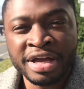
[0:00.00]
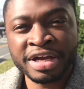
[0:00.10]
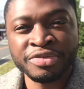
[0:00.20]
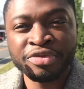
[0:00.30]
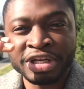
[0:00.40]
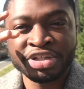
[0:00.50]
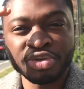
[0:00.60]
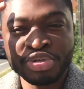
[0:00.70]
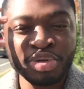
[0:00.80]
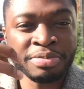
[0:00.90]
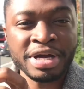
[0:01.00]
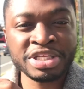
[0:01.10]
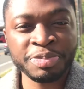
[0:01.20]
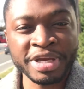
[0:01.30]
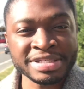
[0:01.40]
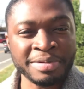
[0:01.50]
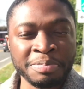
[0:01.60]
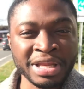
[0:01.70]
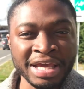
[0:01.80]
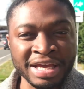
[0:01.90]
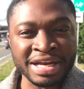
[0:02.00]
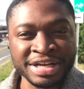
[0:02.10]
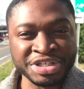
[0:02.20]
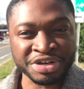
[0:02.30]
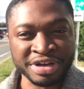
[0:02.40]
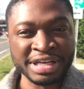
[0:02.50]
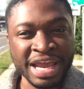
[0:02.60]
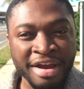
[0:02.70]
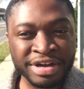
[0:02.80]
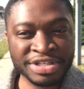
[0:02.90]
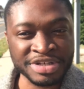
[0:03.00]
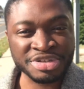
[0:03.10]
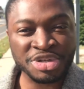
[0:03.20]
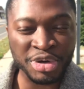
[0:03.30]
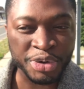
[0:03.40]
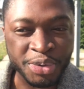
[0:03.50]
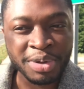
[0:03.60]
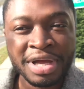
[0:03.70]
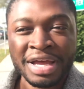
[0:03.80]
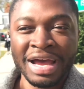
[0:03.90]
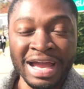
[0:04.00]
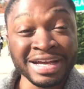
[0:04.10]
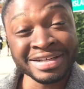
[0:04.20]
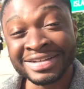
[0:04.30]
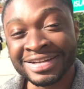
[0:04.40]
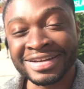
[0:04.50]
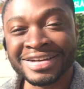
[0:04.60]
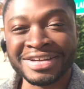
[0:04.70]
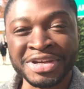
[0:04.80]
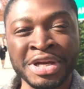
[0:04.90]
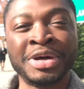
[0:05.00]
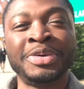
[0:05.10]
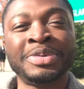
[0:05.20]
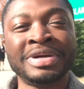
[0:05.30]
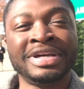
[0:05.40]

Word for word: Couldn't really do too much because I'm playing a Nigerian character, so I couldn't look, you know,